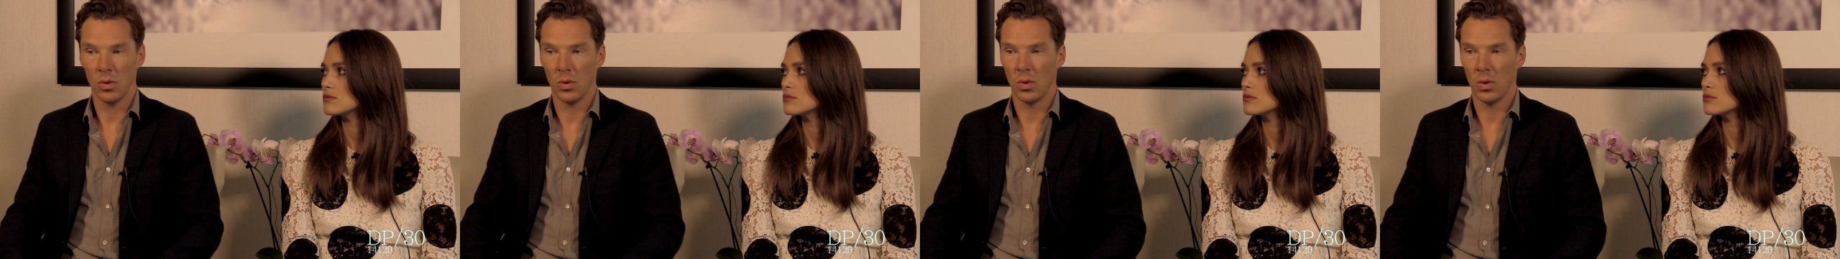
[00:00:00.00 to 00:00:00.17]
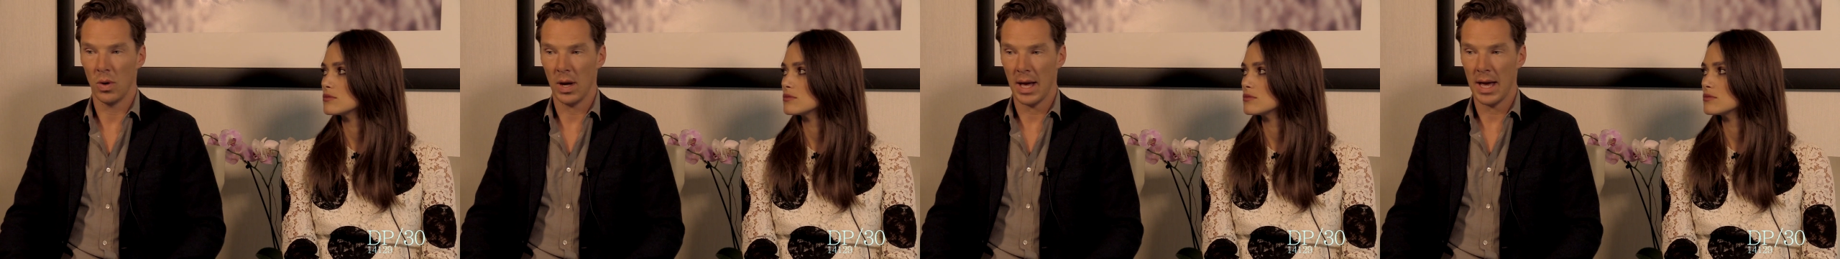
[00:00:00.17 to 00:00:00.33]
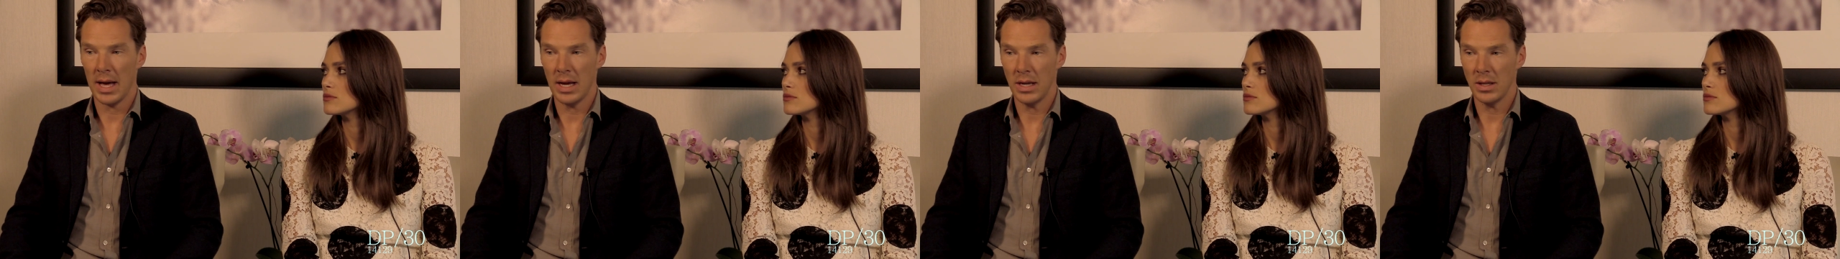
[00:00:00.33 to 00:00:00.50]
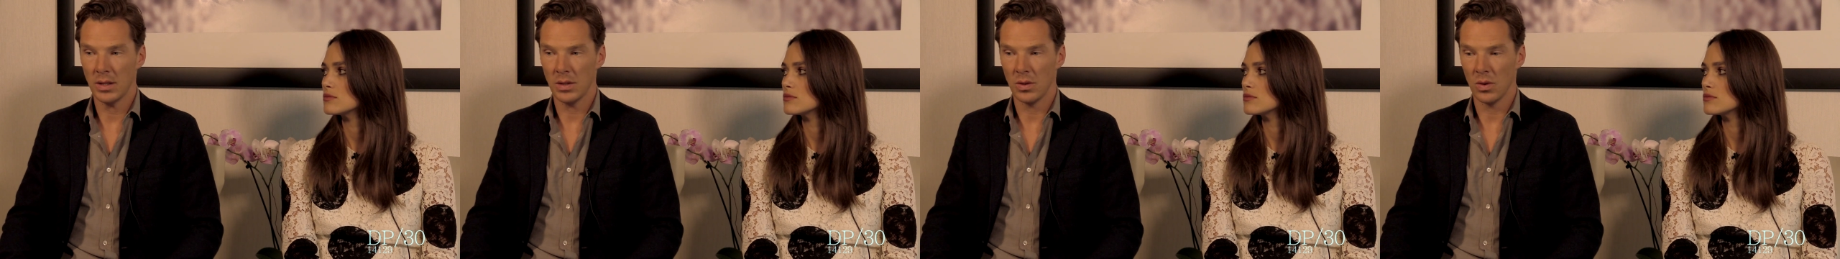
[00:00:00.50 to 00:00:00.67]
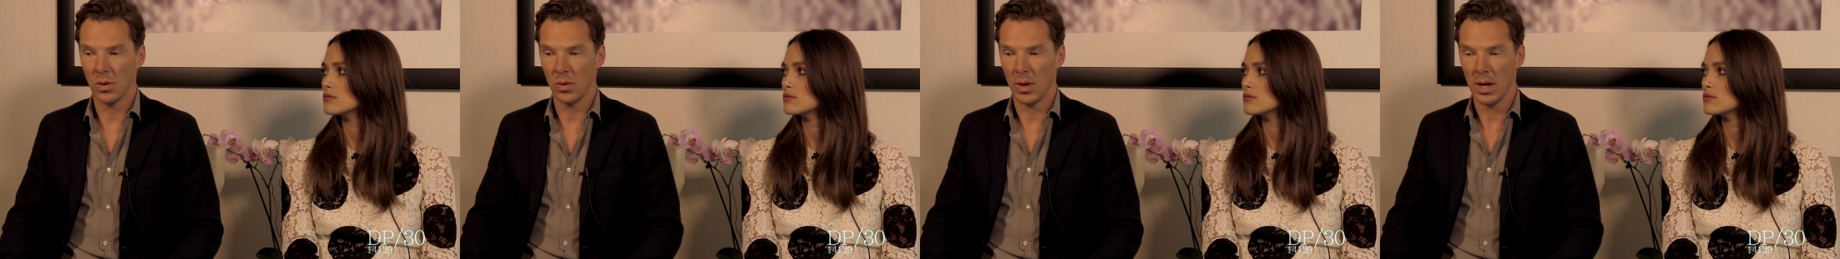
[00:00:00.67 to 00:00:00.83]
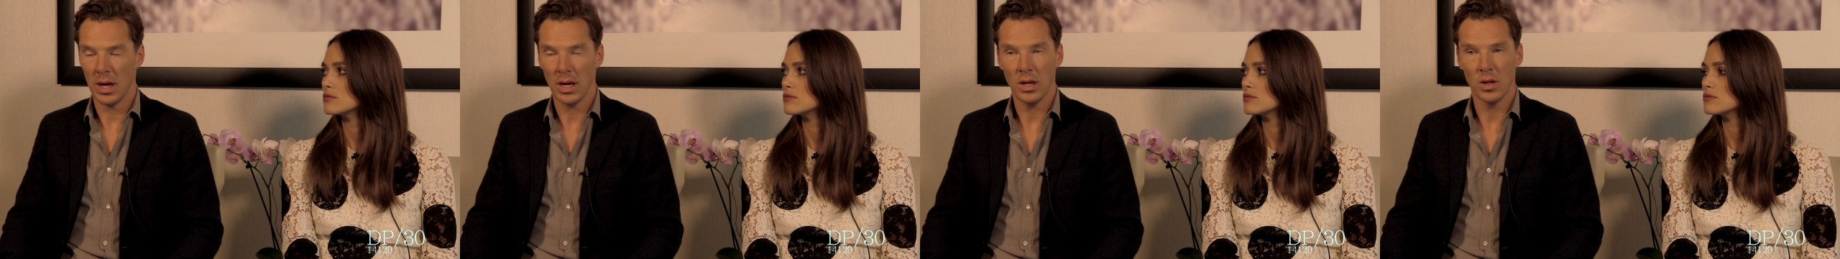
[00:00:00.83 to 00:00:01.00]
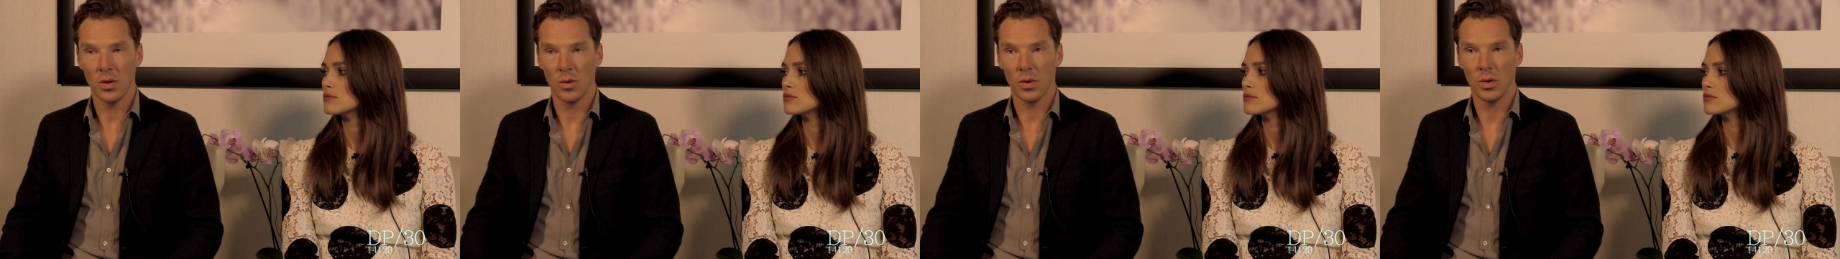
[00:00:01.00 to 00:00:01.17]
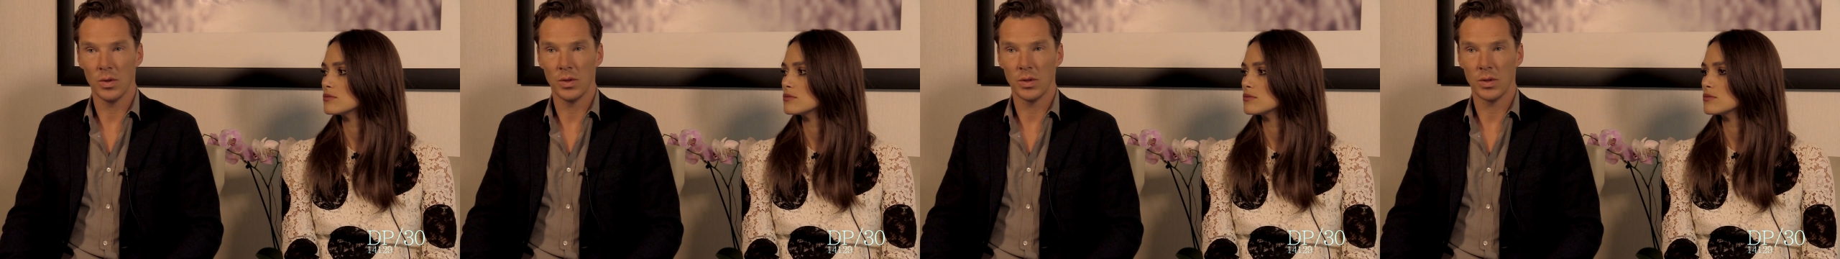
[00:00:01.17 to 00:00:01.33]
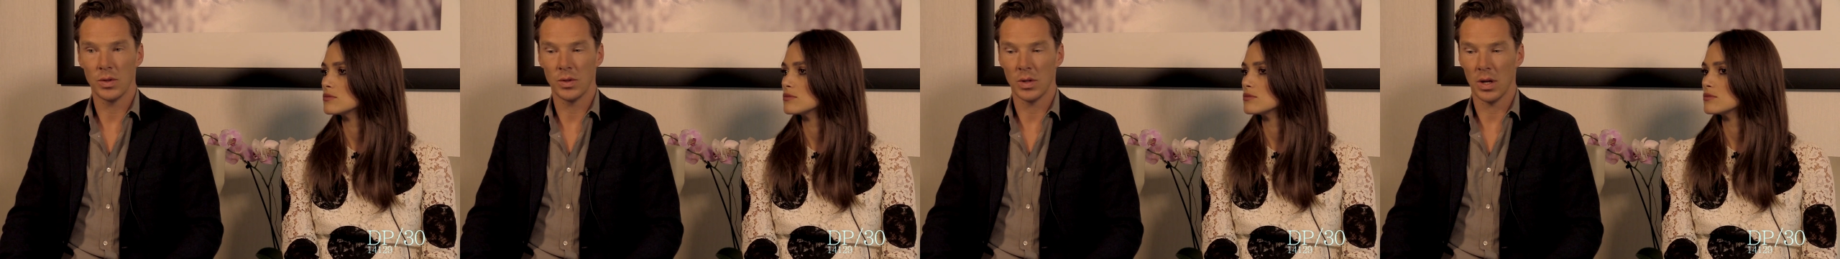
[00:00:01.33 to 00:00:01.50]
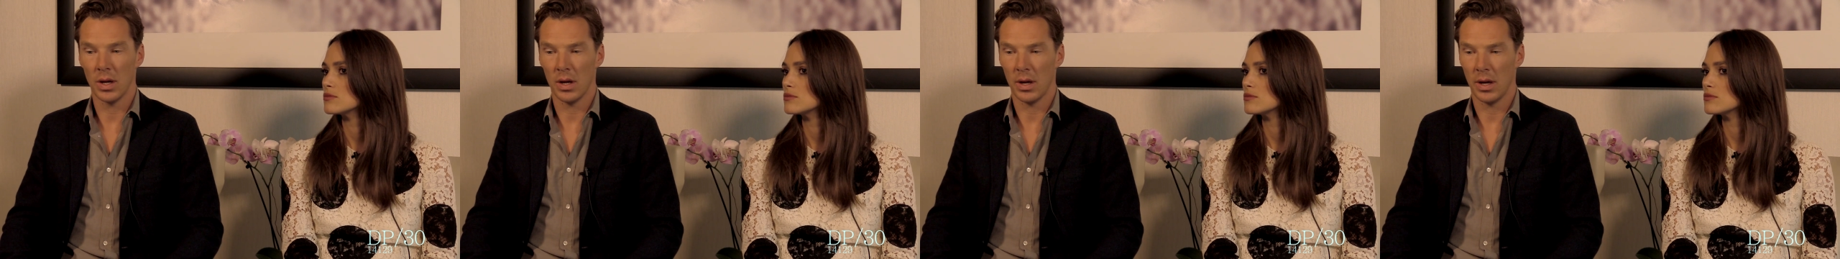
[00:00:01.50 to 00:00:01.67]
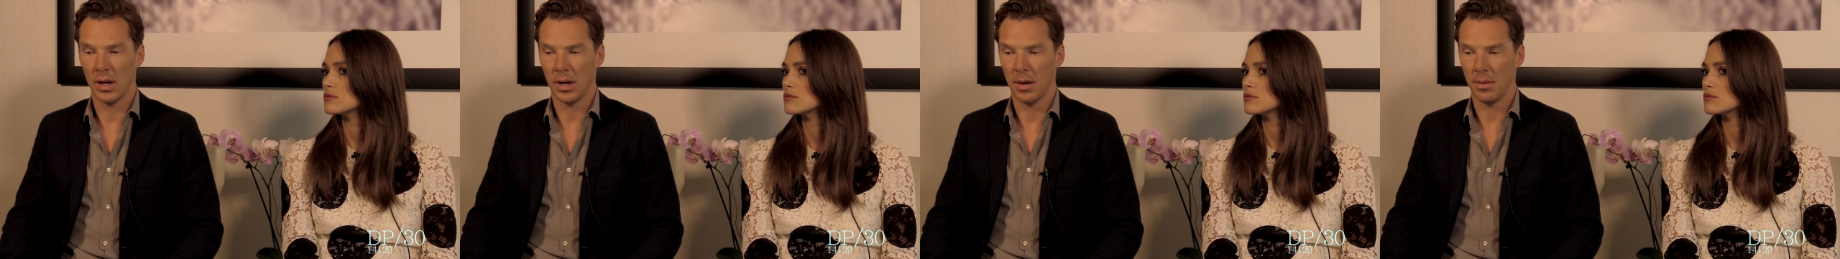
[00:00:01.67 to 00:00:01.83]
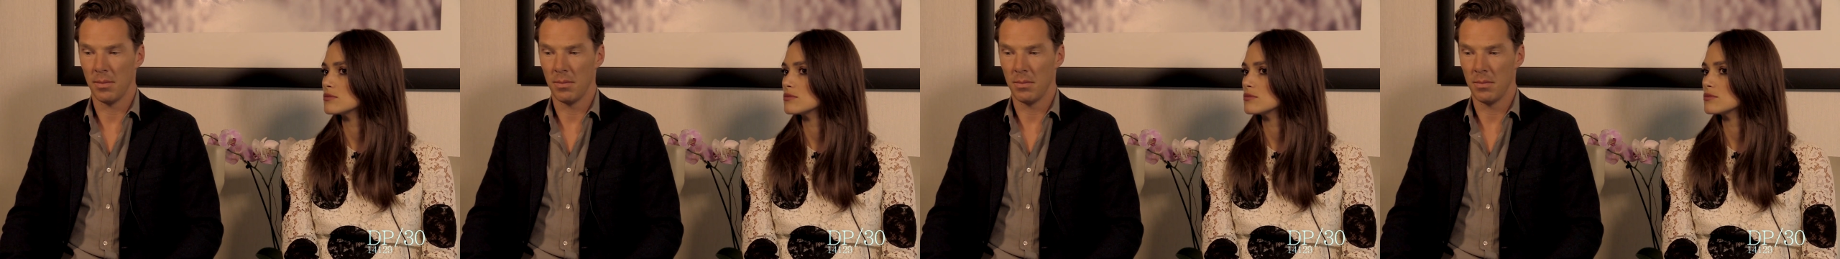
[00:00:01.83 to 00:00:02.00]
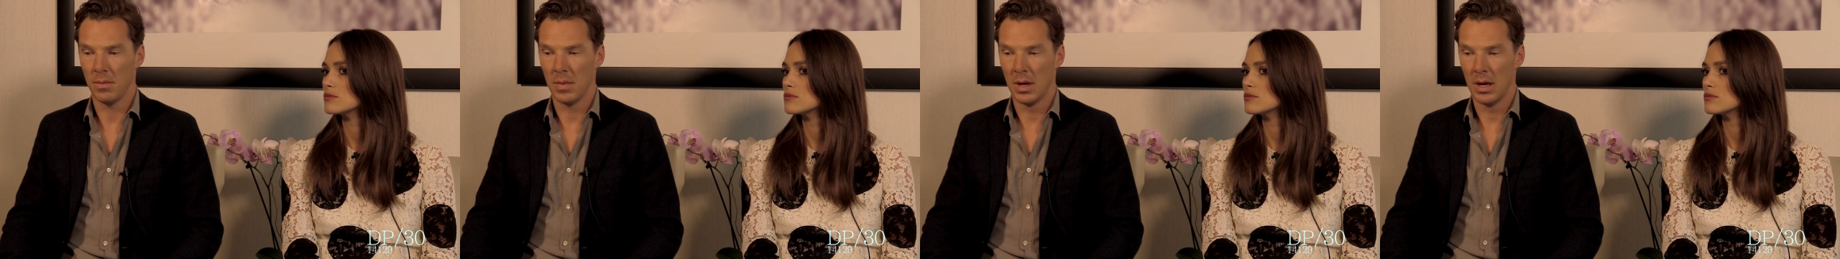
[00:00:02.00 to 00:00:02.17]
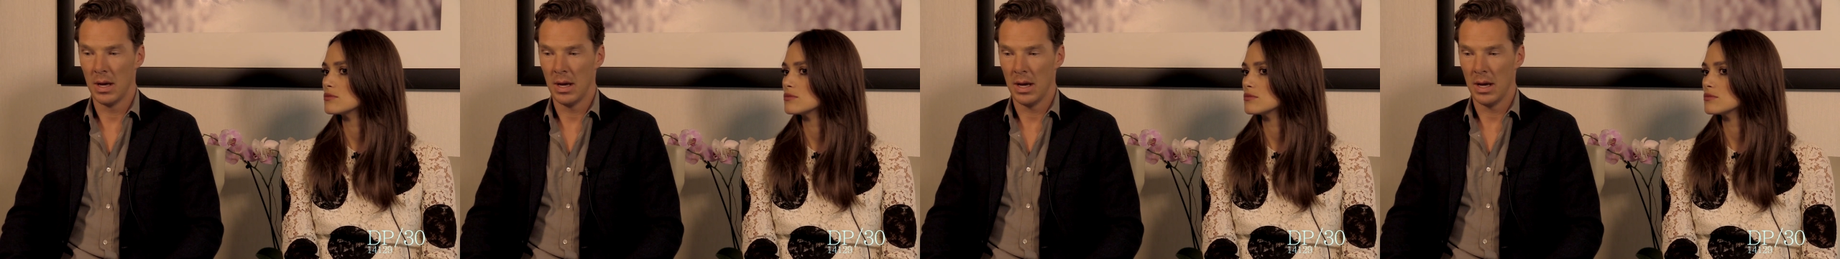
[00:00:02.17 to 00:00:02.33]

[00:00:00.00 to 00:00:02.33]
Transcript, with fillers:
Speaker 1: or hate or ignorance, um,